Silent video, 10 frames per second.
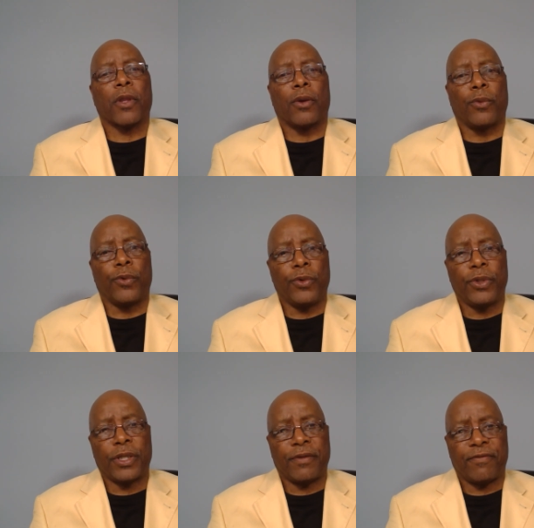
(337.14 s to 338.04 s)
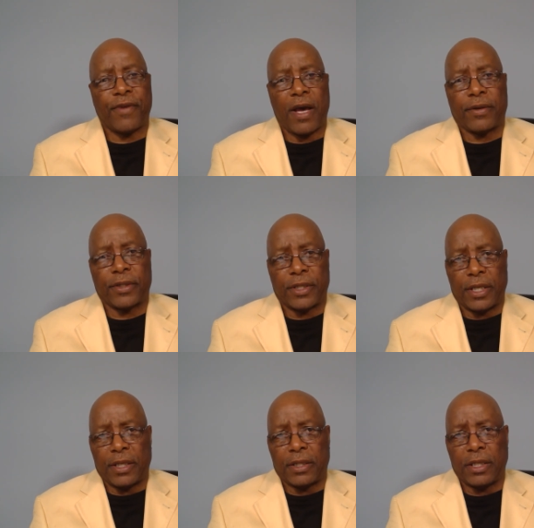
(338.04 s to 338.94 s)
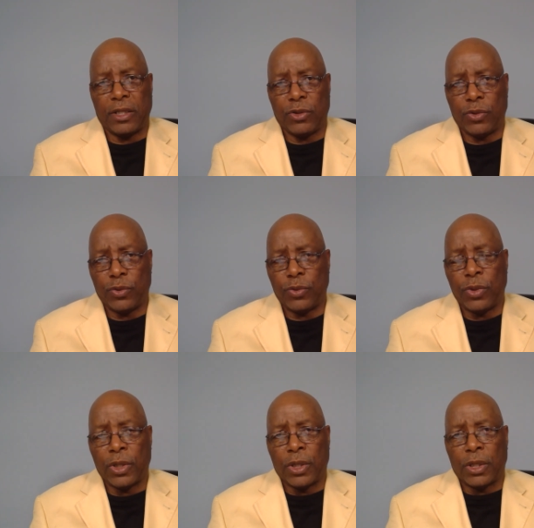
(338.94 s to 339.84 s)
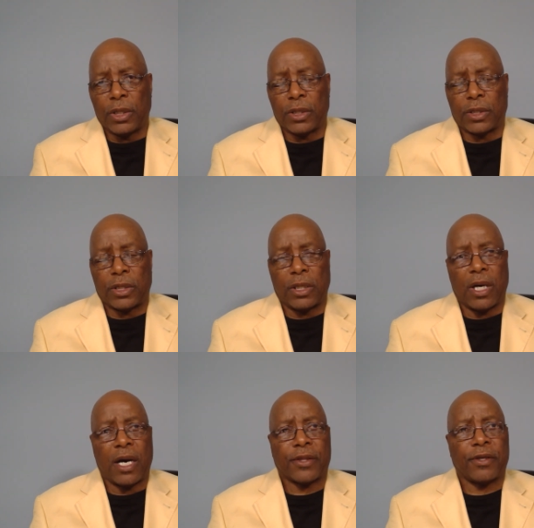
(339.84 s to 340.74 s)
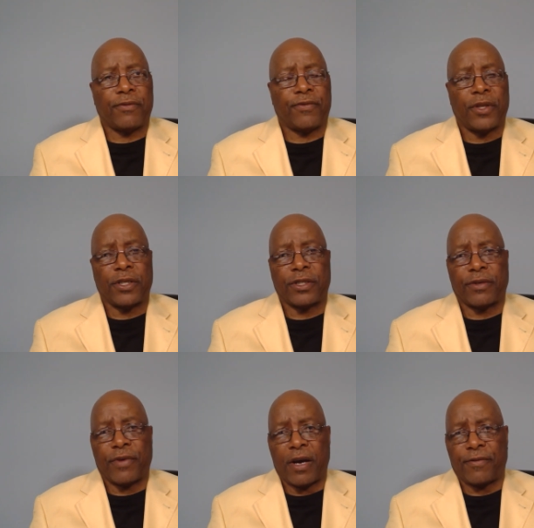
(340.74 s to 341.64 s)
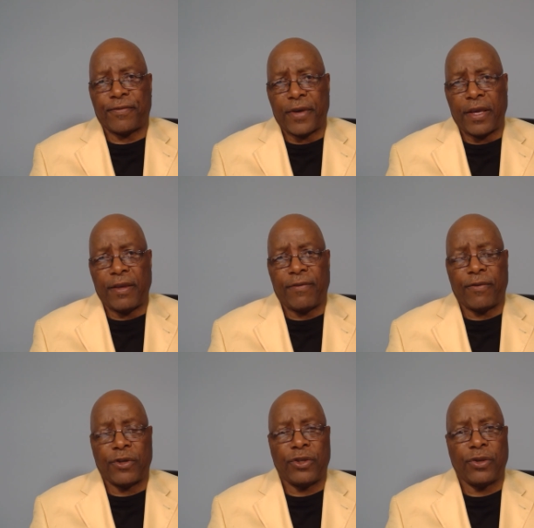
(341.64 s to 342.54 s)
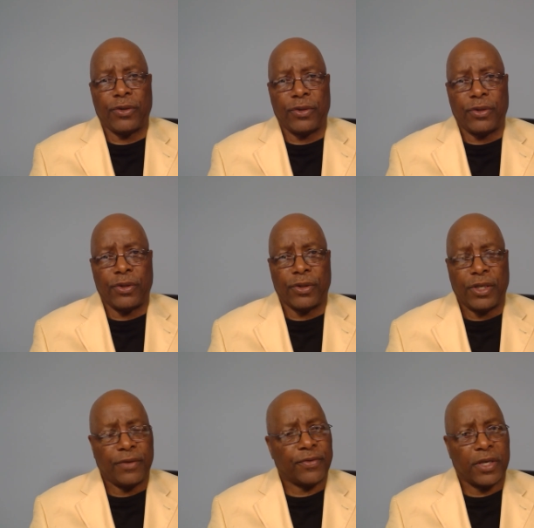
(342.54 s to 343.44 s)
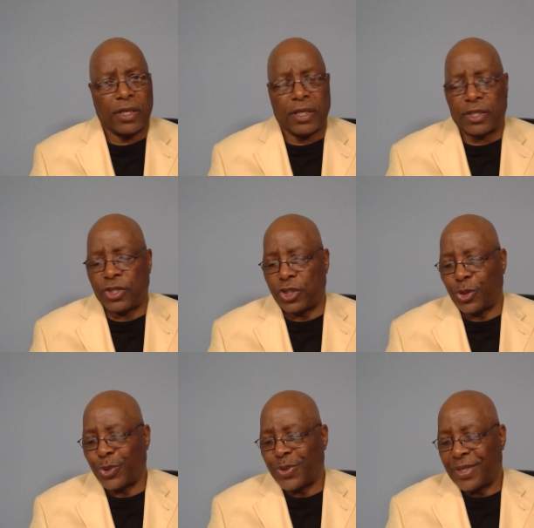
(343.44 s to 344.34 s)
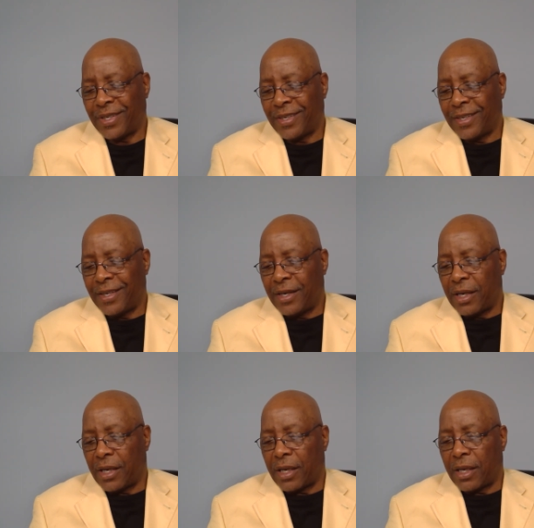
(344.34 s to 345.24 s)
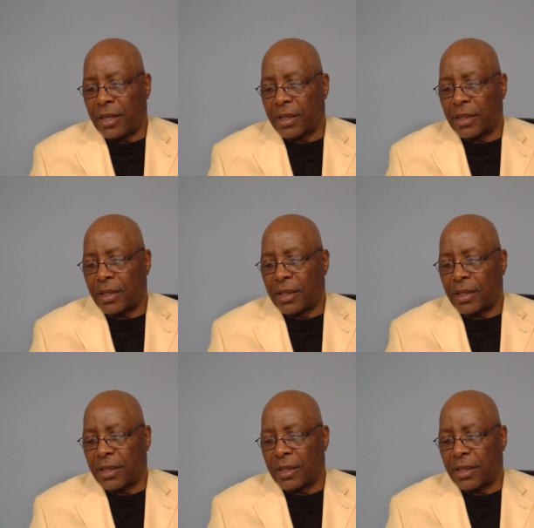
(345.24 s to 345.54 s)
rooted and founded in He who is the author and finisher of our faith, your your gift can get you uh,